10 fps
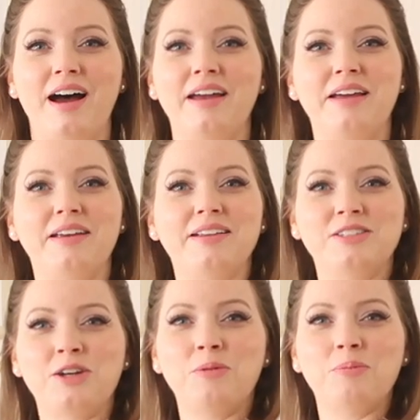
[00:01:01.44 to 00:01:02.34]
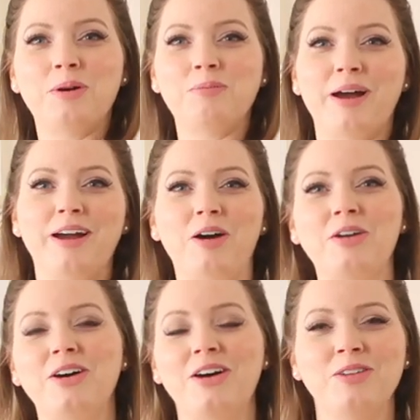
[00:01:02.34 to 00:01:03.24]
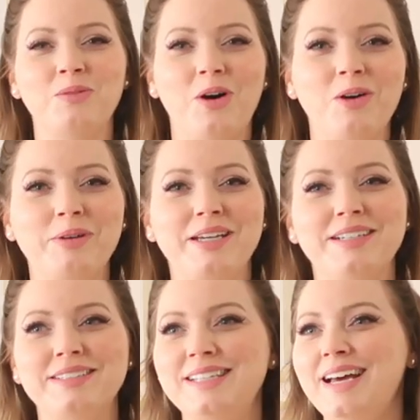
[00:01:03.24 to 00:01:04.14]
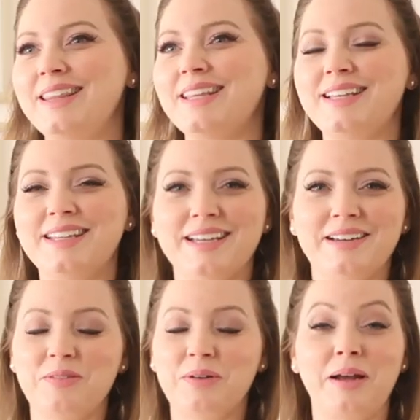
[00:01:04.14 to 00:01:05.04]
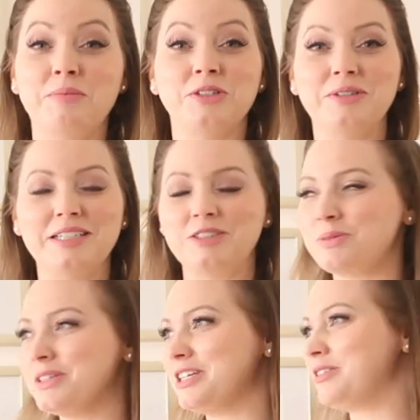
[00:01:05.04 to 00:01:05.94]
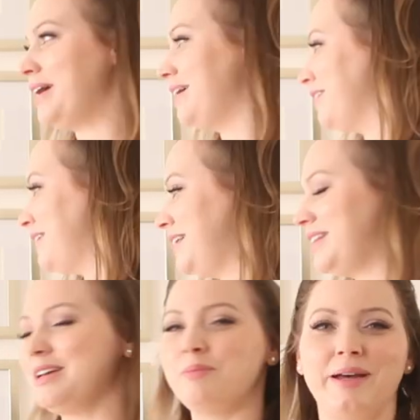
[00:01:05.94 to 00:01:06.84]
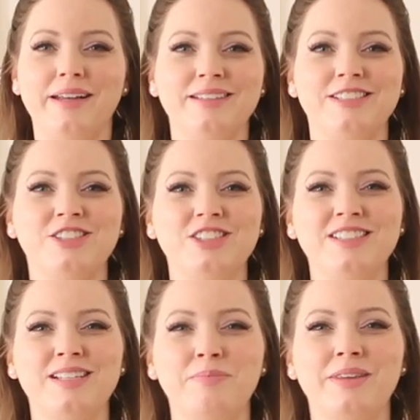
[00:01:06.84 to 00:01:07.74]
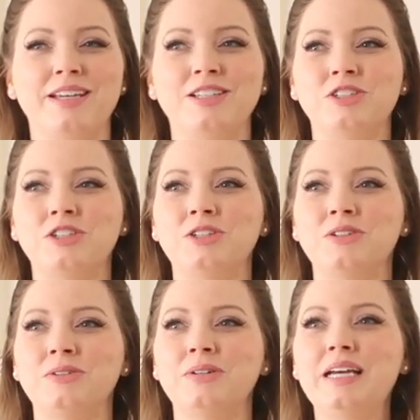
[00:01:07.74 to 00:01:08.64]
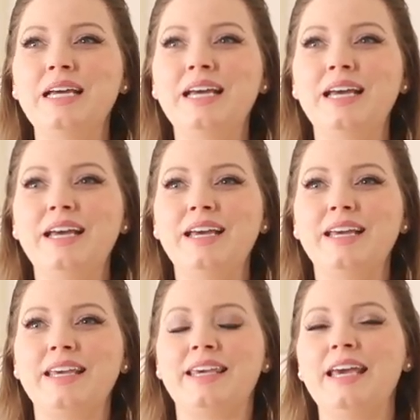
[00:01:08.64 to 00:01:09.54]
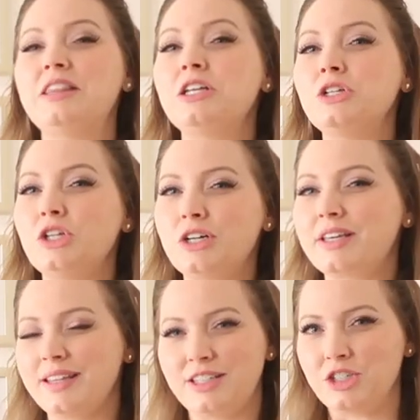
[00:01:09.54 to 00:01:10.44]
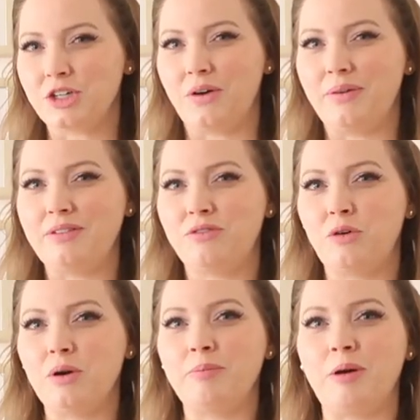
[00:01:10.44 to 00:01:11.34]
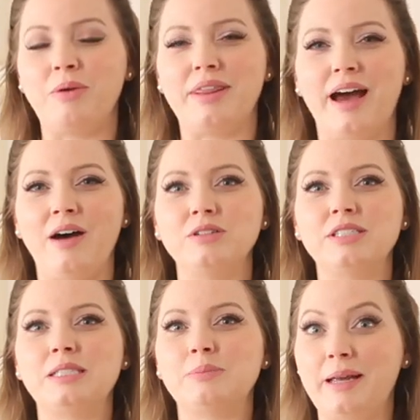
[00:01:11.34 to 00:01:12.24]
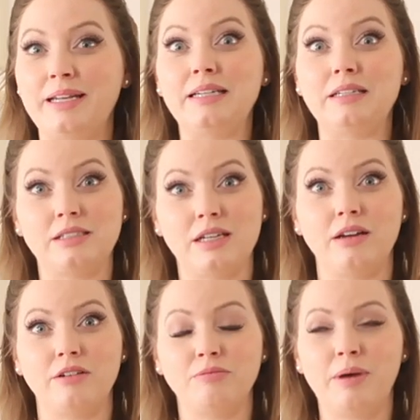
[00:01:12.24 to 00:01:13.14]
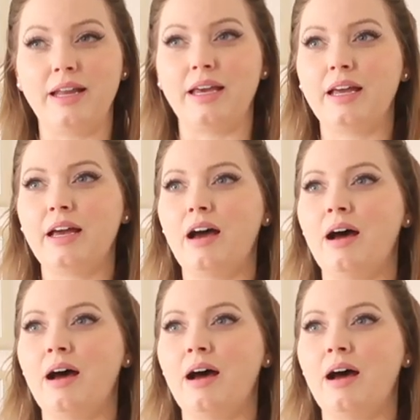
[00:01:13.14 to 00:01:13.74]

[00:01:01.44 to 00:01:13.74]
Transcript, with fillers: I don't put my art on the wall because I think that what I'm doing is really great or anything, but it's just something to get the look that you're going for, but without spending a ton of money.